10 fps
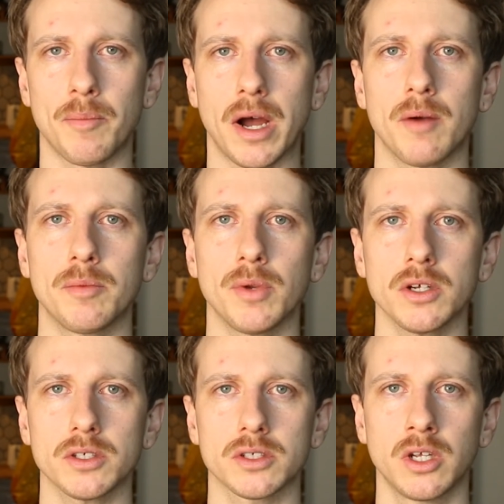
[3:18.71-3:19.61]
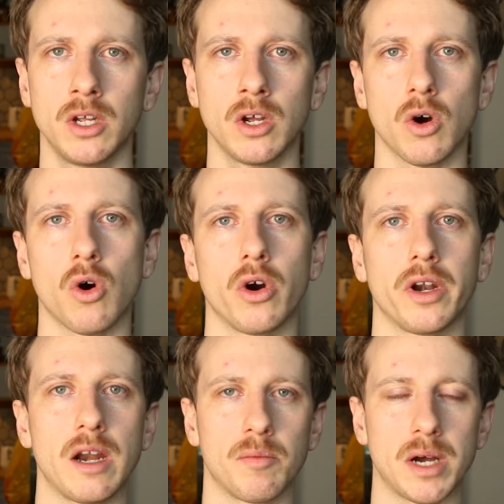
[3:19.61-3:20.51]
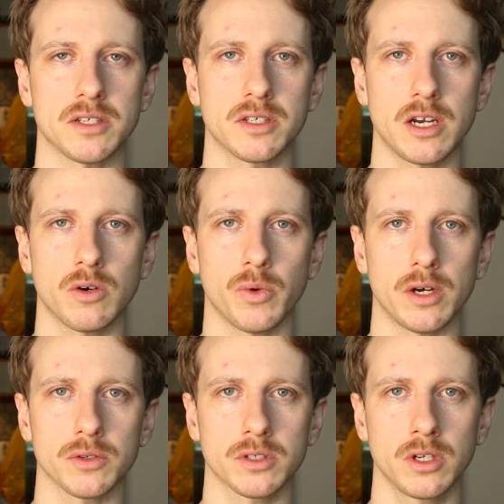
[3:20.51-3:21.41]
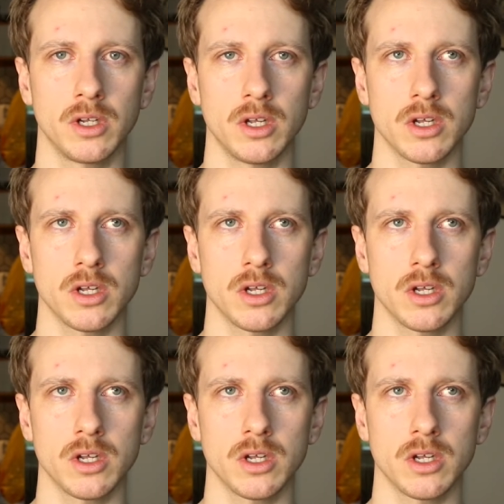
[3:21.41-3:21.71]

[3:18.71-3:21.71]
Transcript: apartment blocks or nearby stairwells.